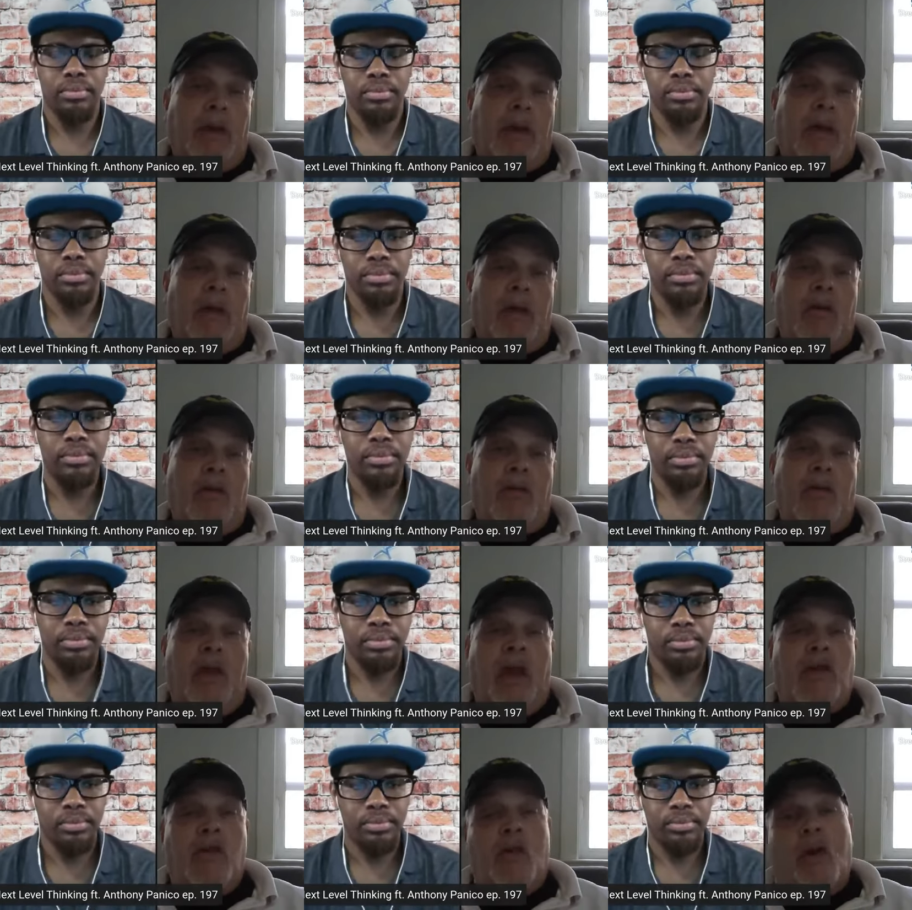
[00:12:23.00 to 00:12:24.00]
Speaker 1: Mm-hmm. So
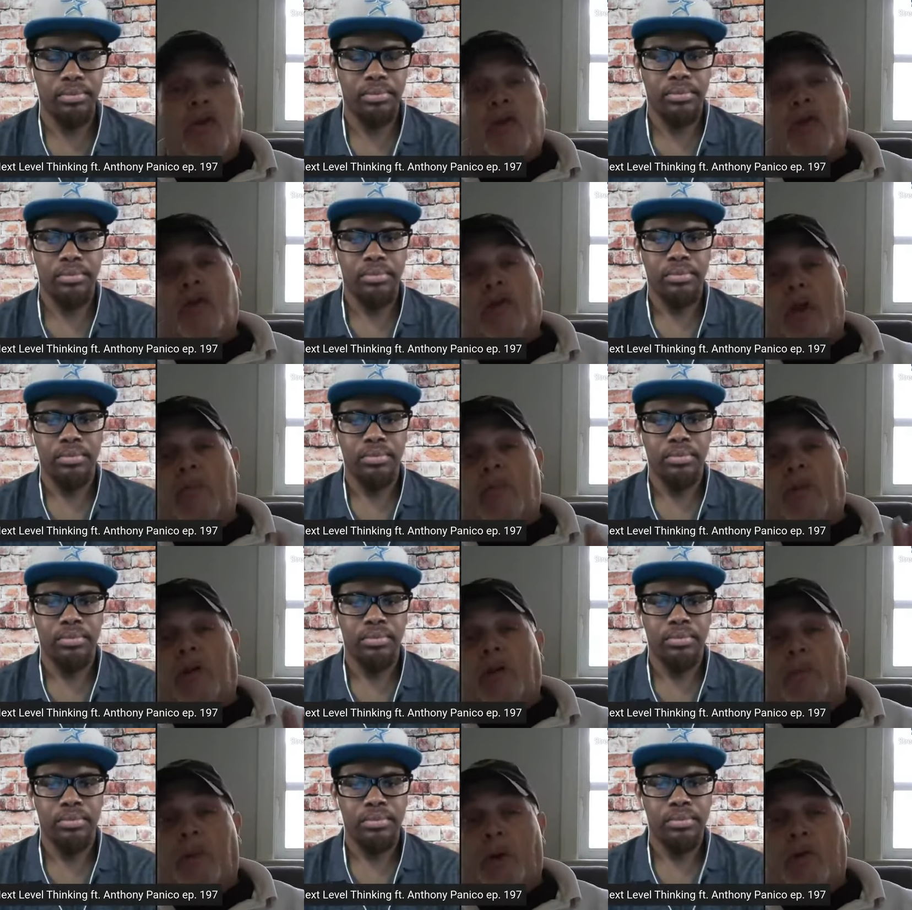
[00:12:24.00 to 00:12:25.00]
that's also
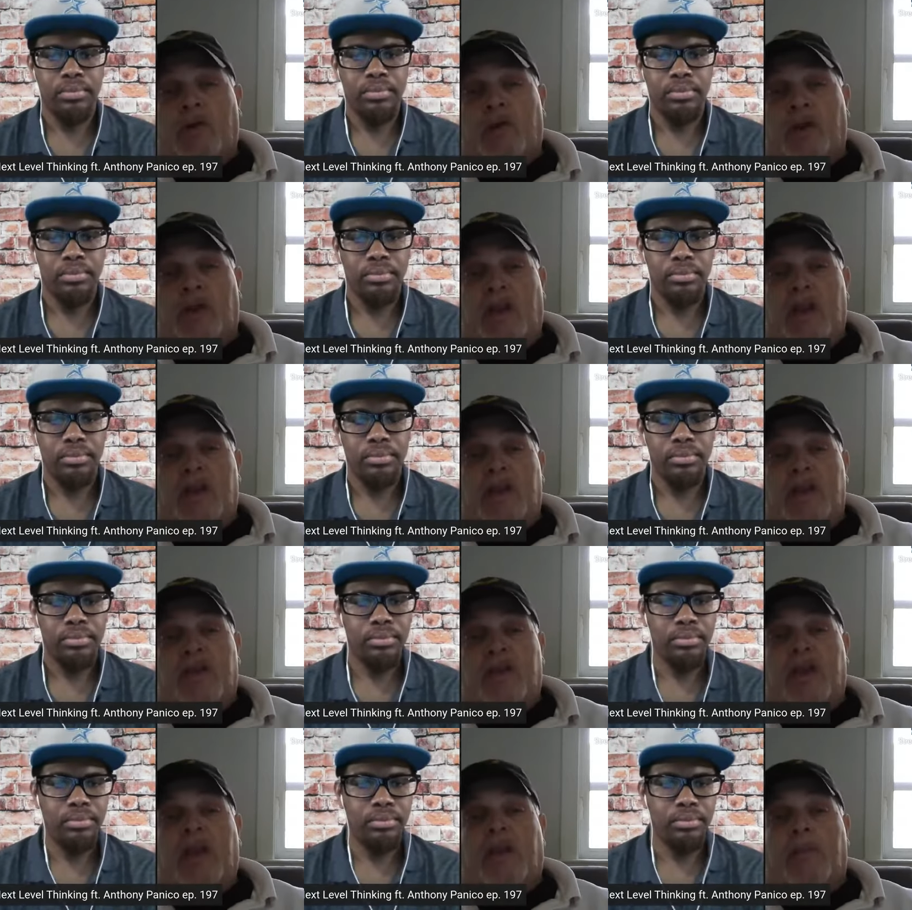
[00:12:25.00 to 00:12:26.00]
something a person needs to
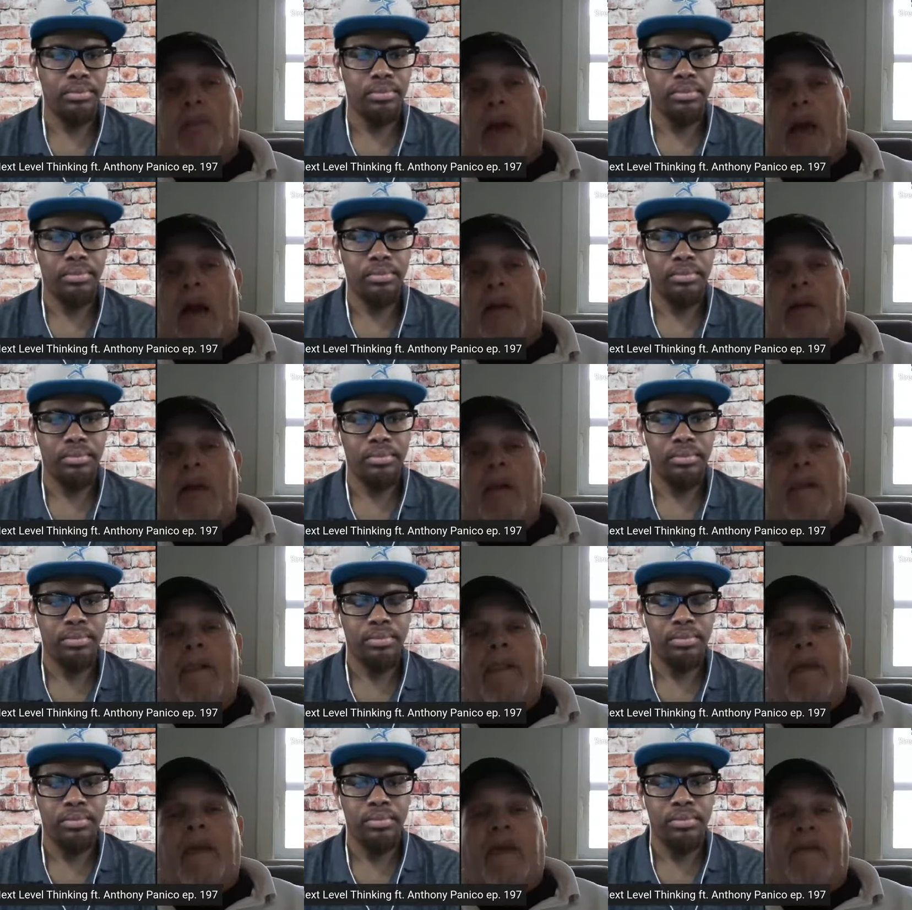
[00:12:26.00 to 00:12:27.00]
think about
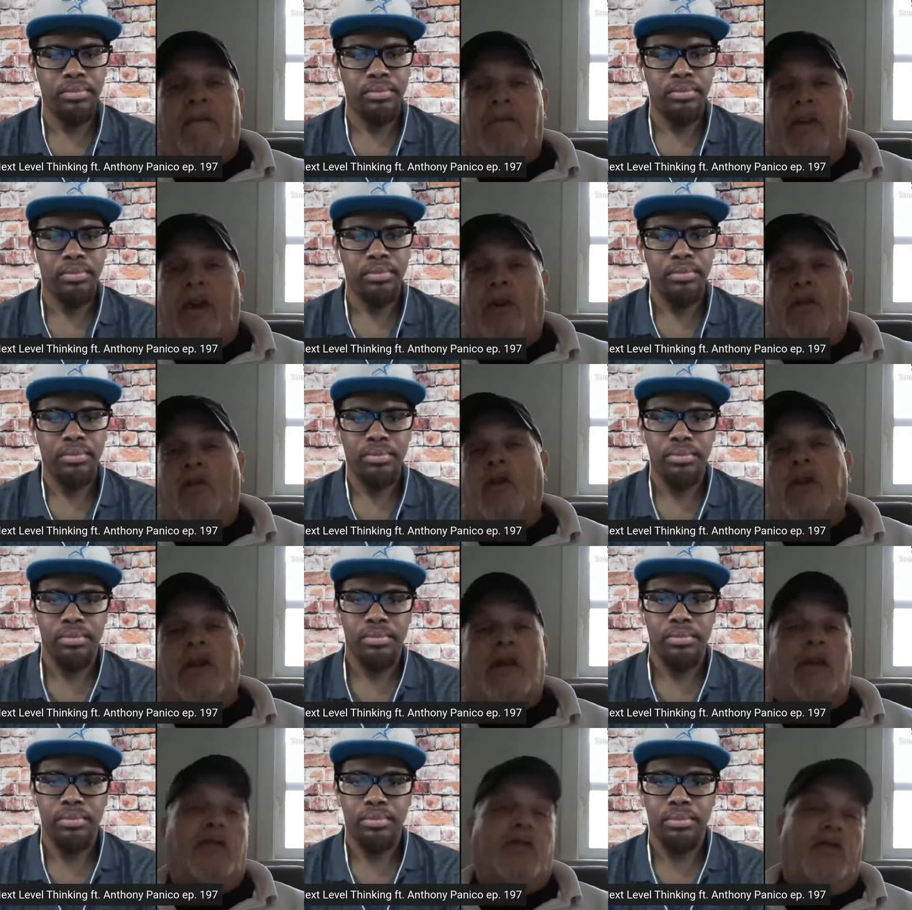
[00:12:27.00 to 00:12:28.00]
if they're
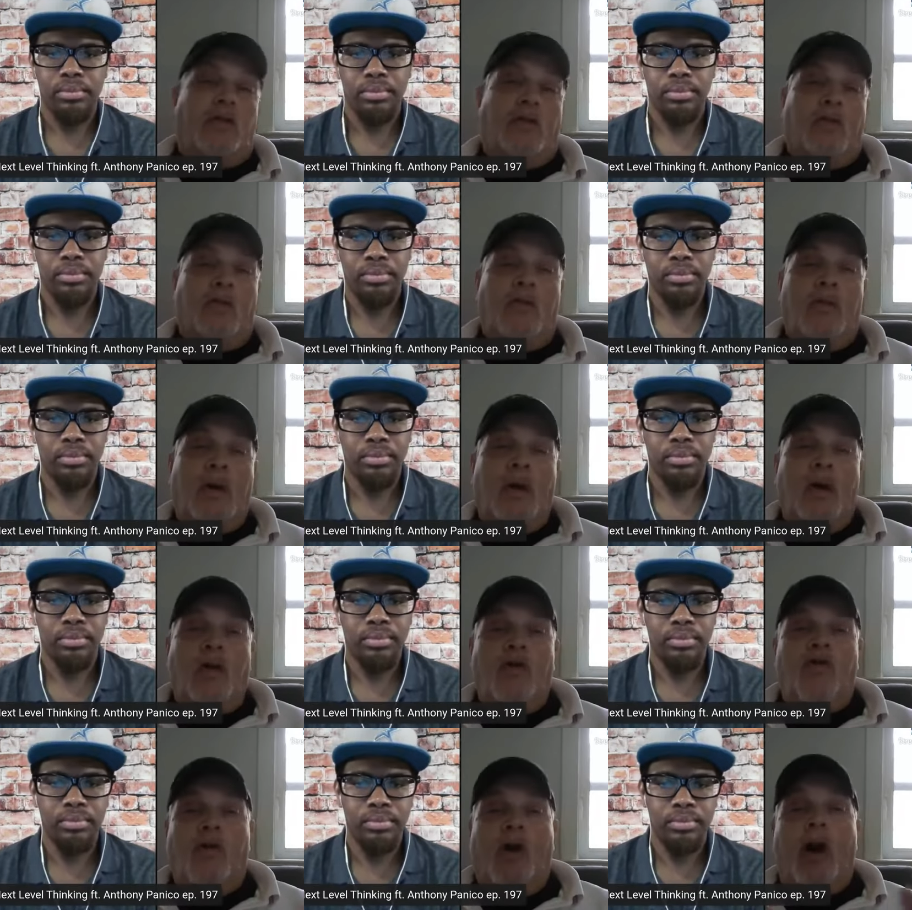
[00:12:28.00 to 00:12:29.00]
looking to
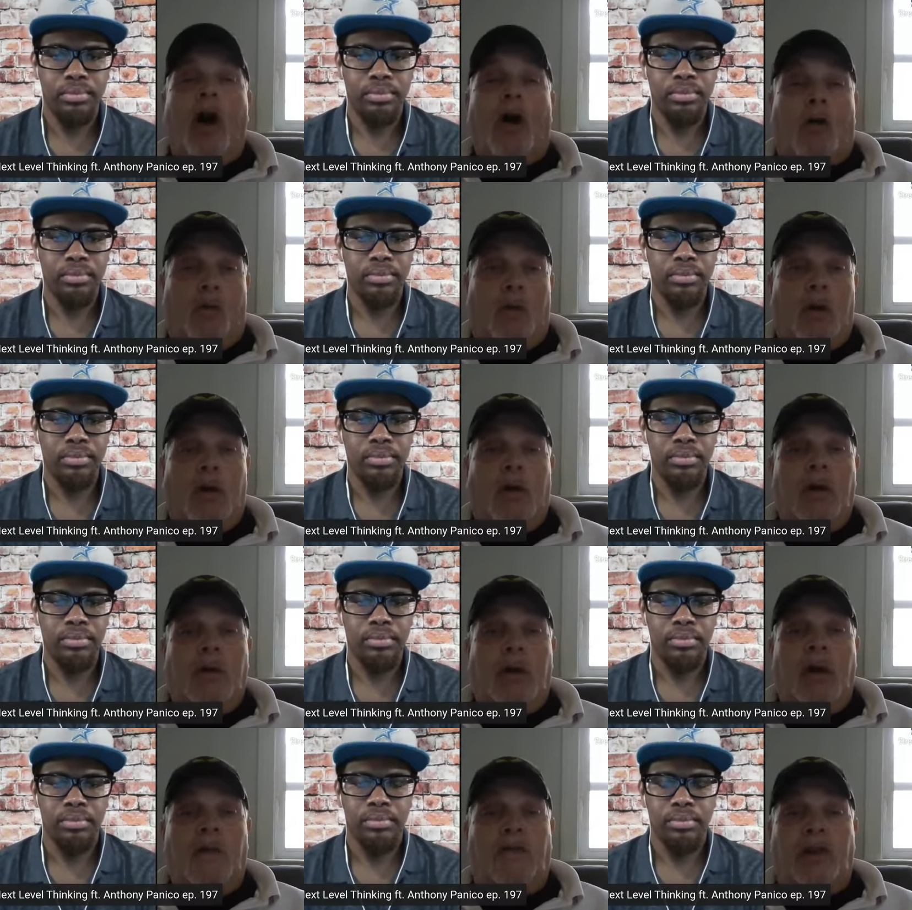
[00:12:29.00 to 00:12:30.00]
grow,
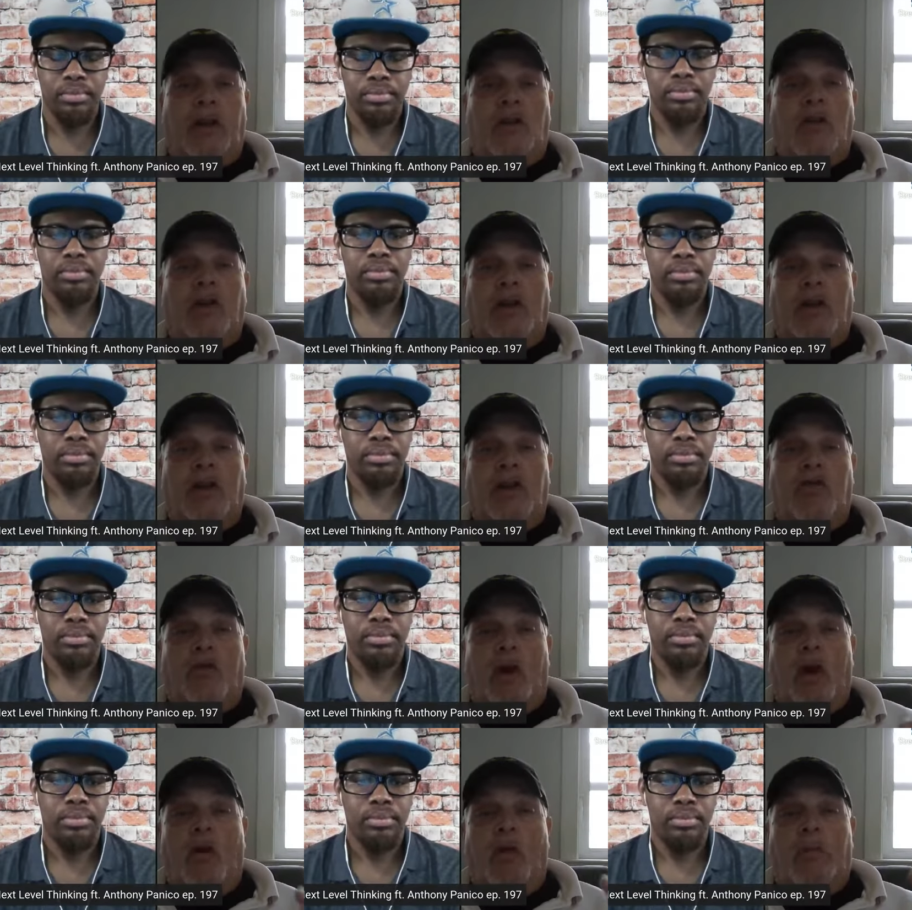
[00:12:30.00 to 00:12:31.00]
if they're looking to
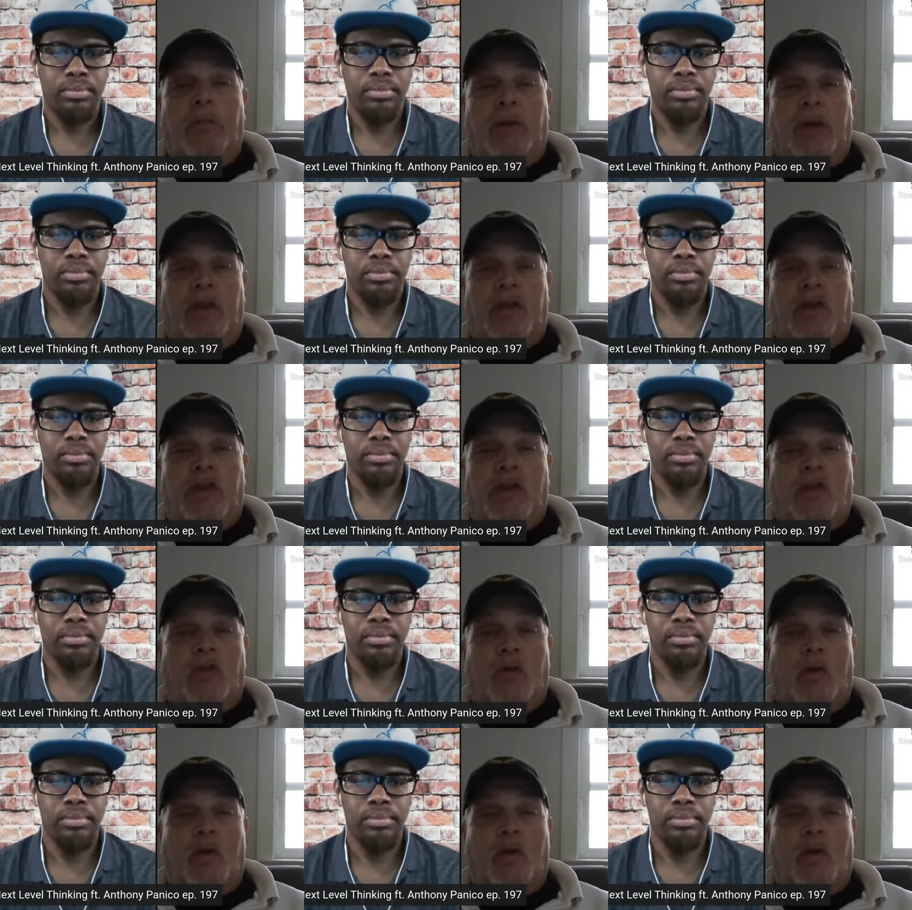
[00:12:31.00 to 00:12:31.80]
grow a business